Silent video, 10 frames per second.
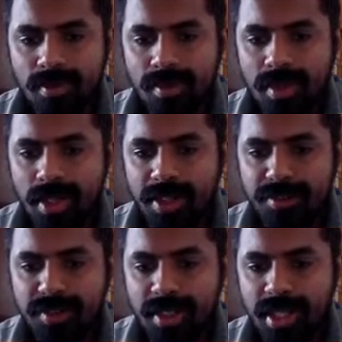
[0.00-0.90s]
yeah,
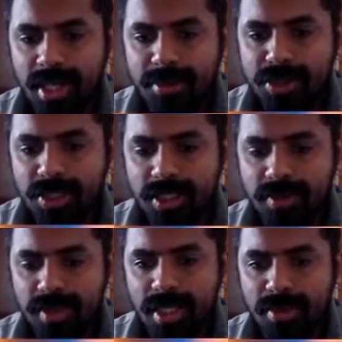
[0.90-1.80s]
if they capture,
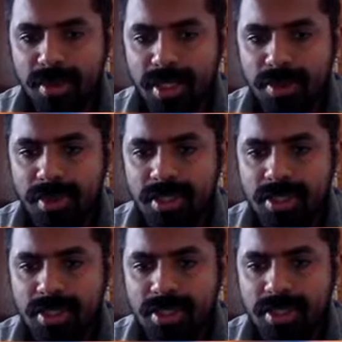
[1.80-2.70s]
then we can play queen
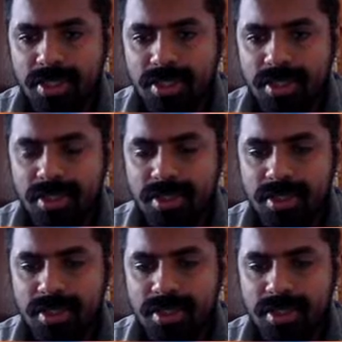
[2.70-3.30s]
g6